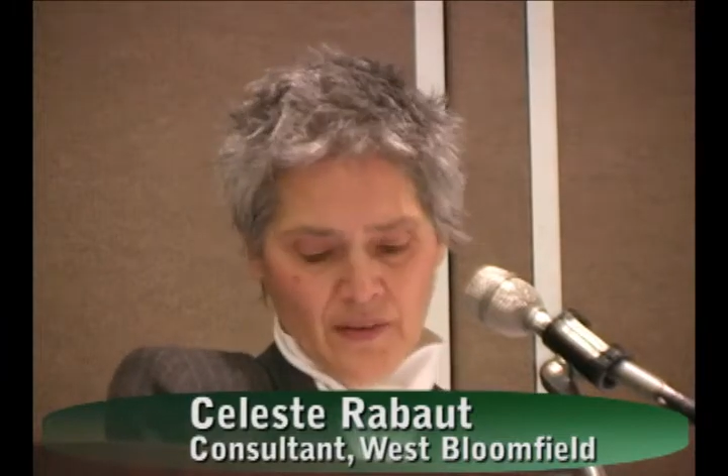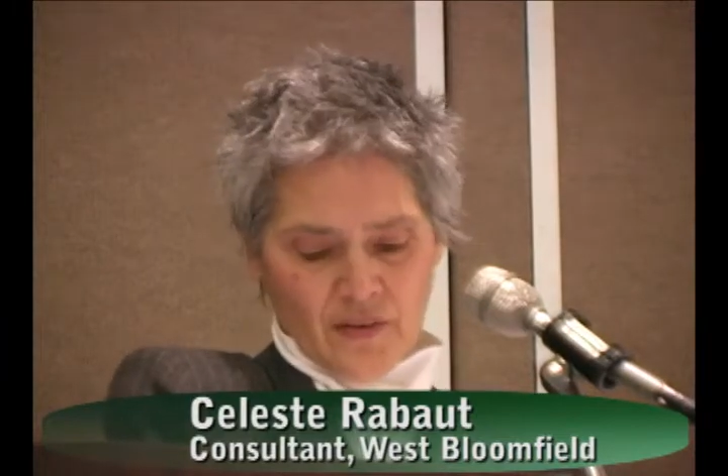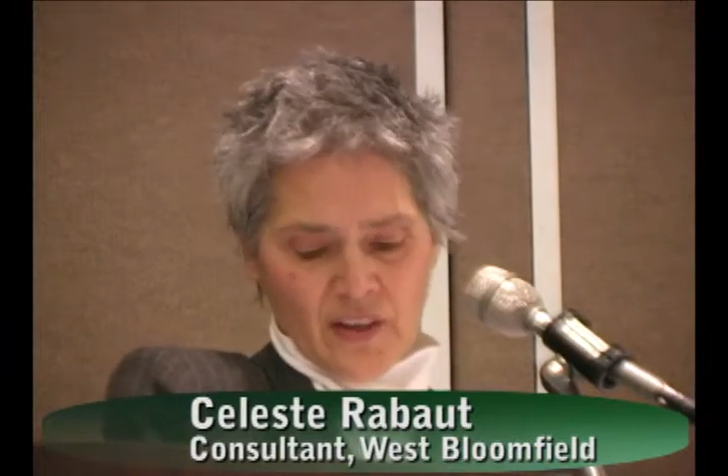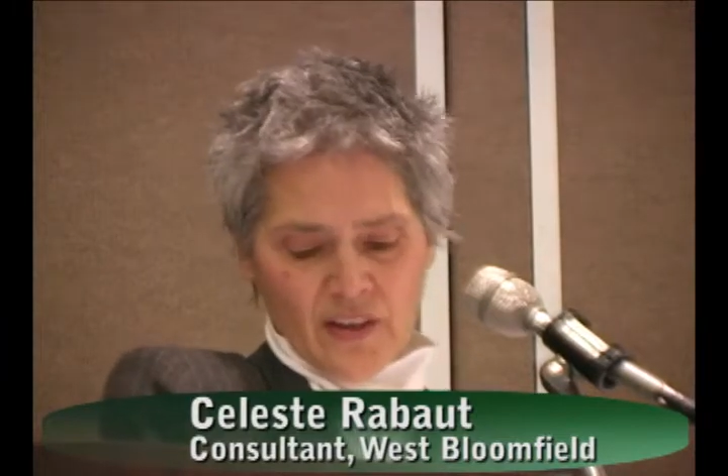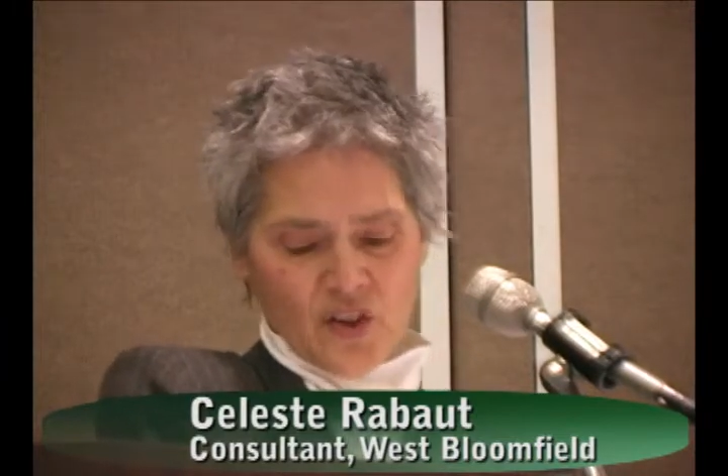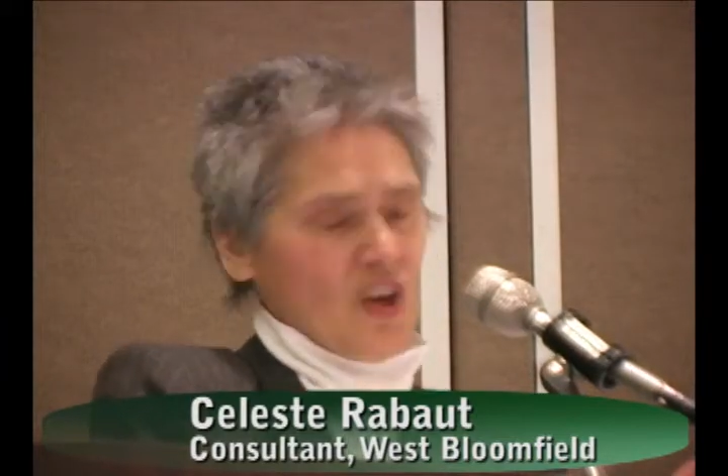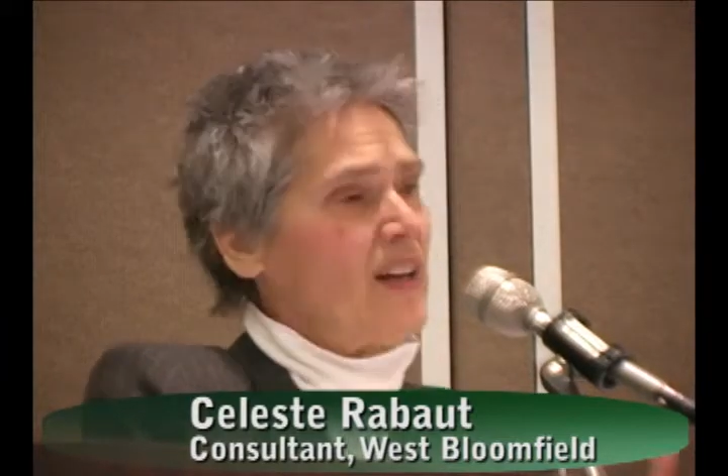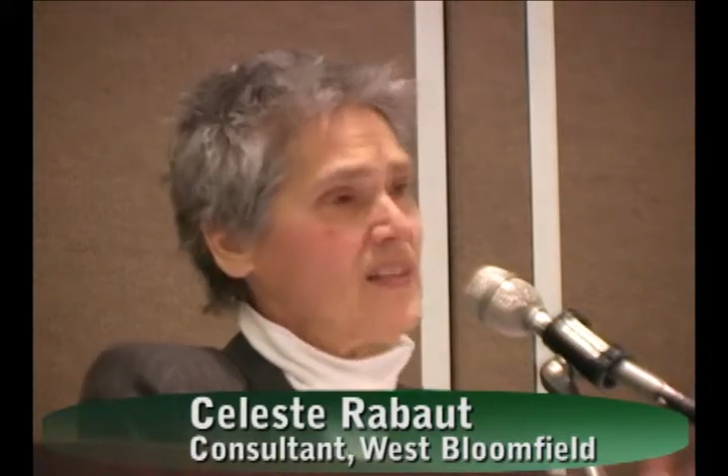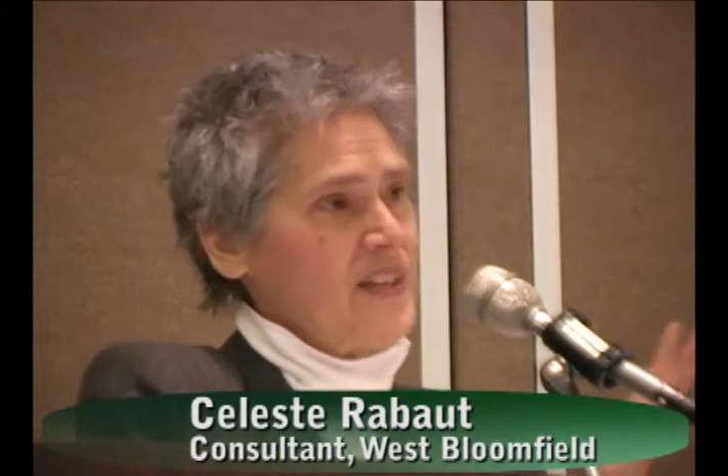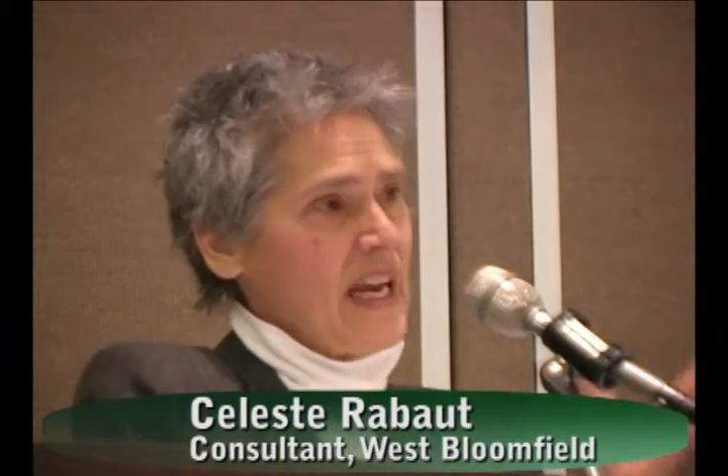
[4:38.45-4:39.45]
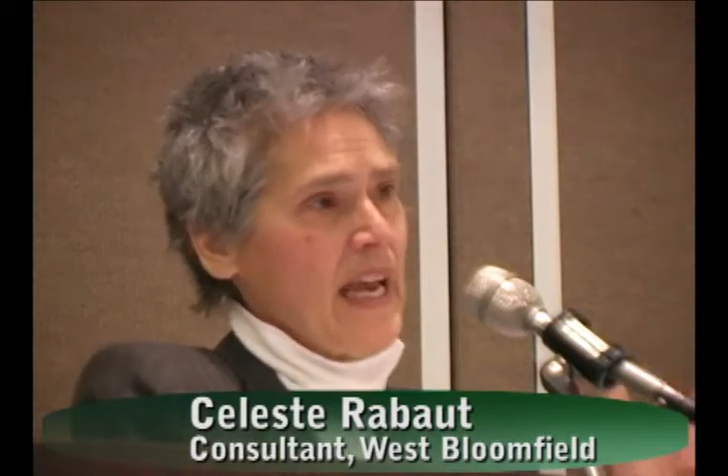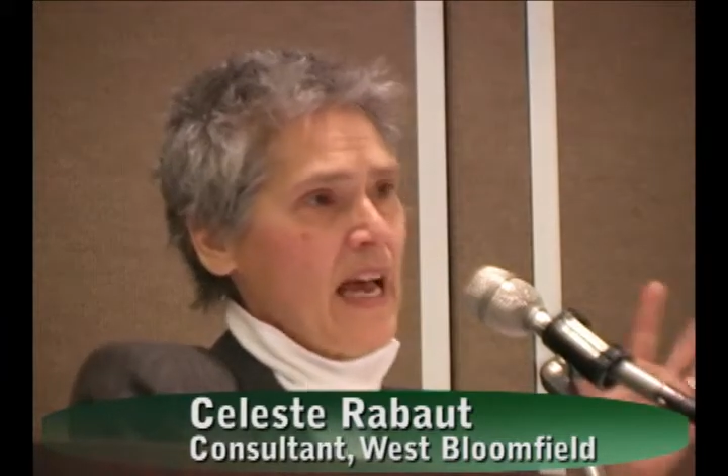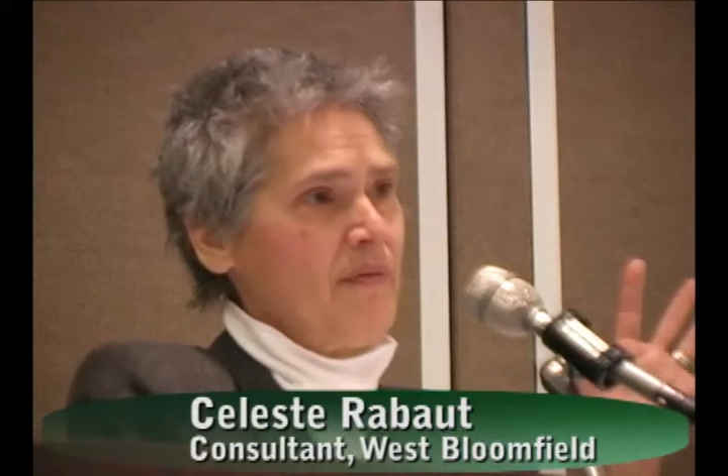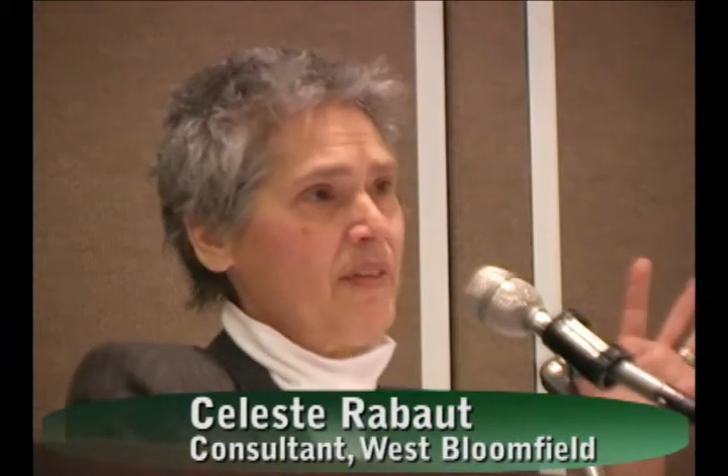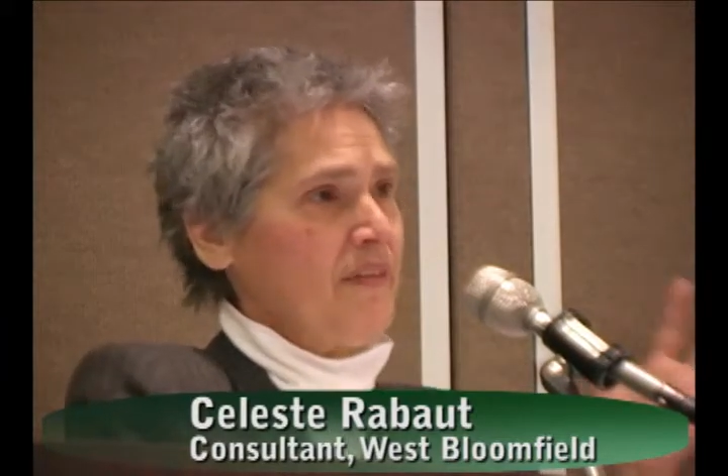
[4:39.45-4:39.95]
to just
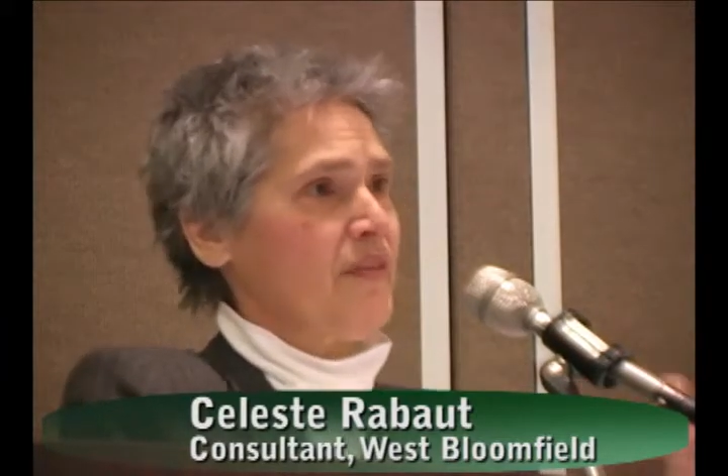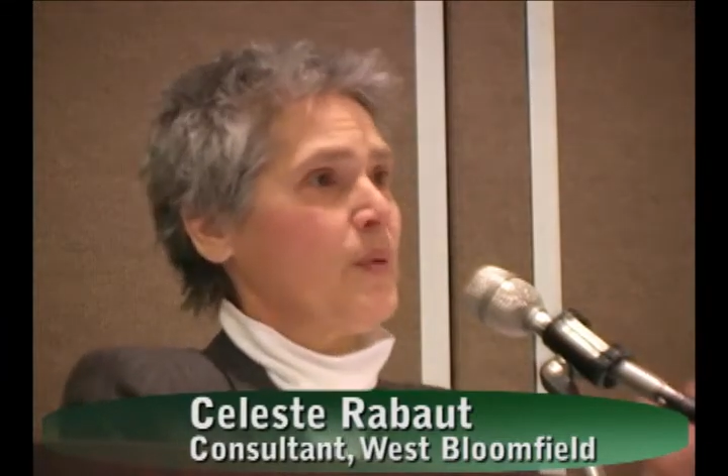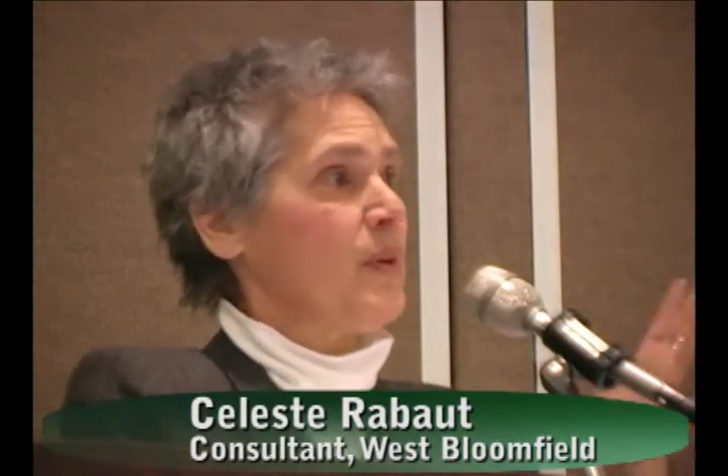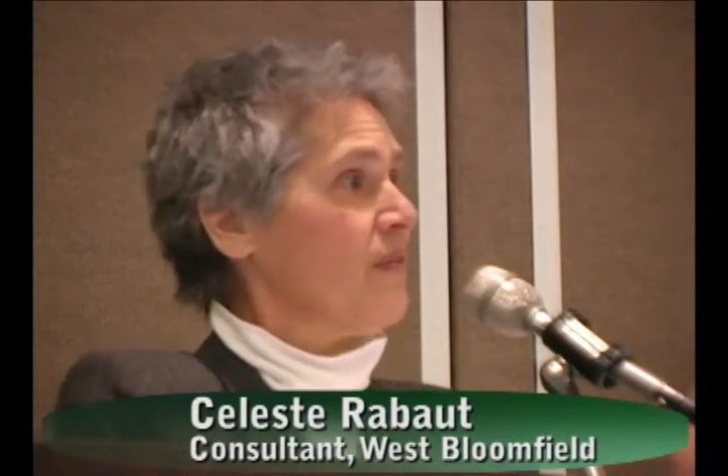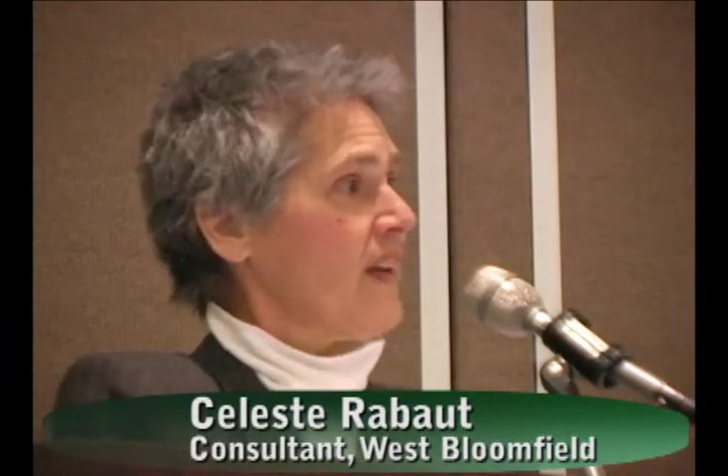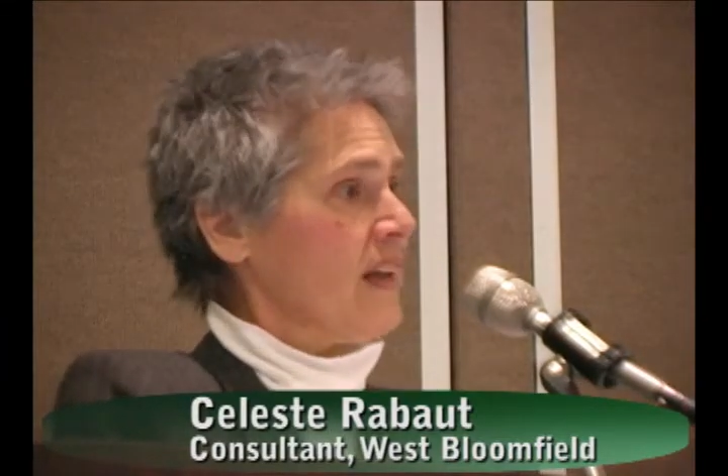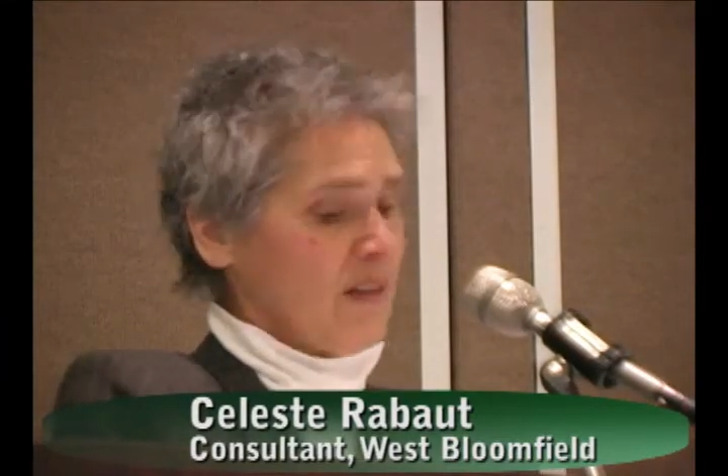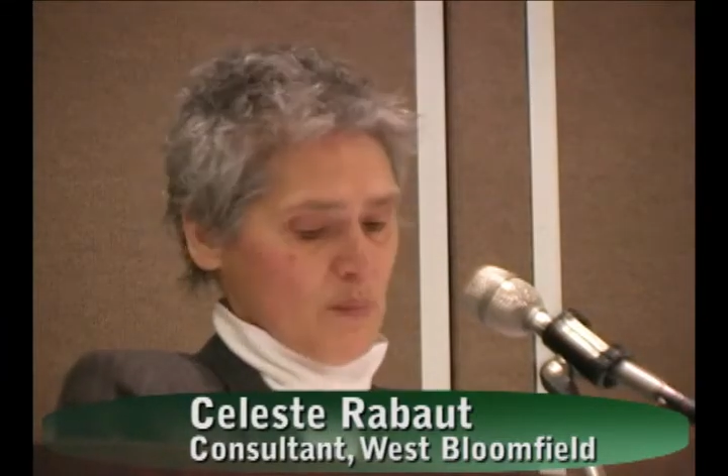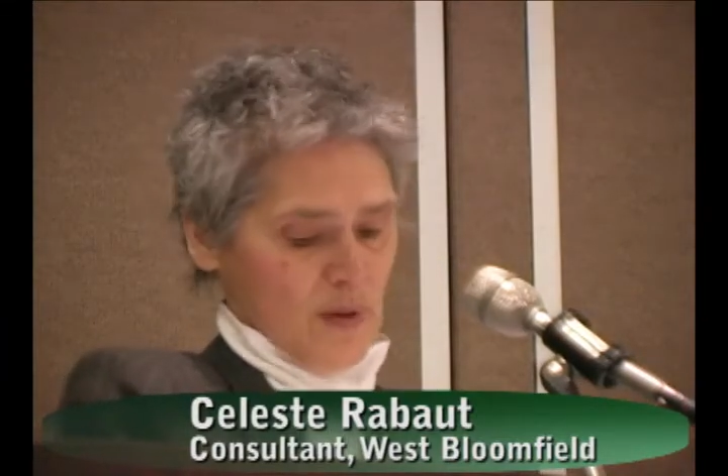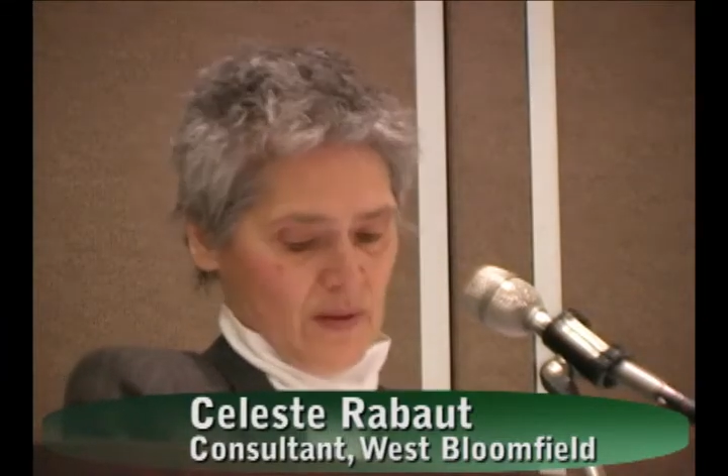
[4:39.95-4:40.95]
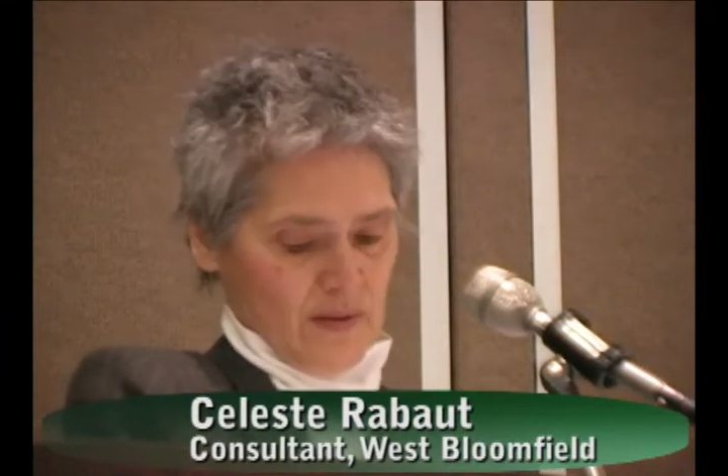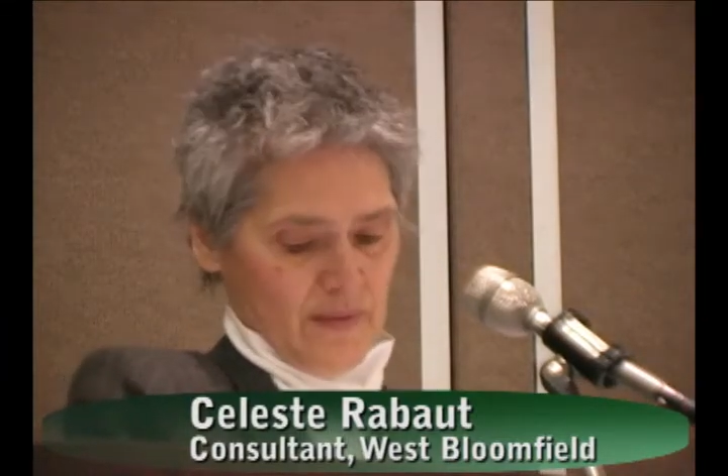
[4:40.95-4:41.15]
have the food available?